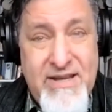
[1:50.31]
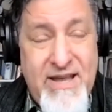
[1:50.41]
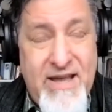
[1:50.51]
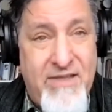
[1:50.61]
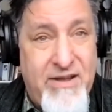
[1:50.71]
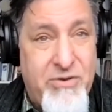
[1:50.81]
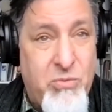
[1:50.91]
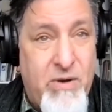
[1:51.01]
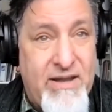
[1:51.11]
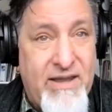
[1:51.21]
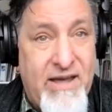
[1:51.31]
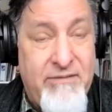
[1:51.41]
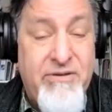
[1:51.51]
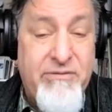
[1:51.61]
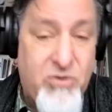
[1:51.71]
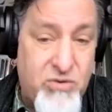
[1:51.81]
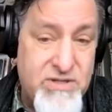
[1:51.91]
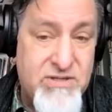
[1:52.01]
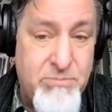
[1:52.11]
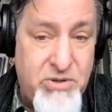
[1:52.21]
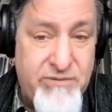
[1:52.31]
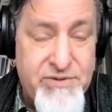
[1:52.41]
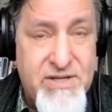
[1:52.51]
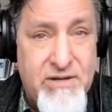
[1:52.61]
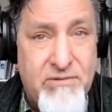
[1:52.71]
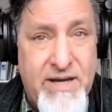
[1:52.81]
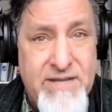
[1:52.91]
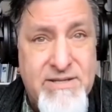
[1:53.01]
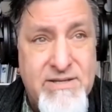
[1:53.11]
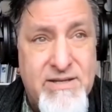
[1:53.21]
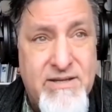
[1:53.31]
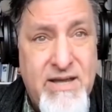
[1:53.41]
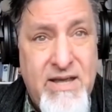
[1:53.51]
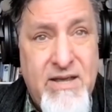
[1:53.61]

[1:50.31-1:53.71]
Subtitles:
the other wildlife, and of course the beautiful sunrises and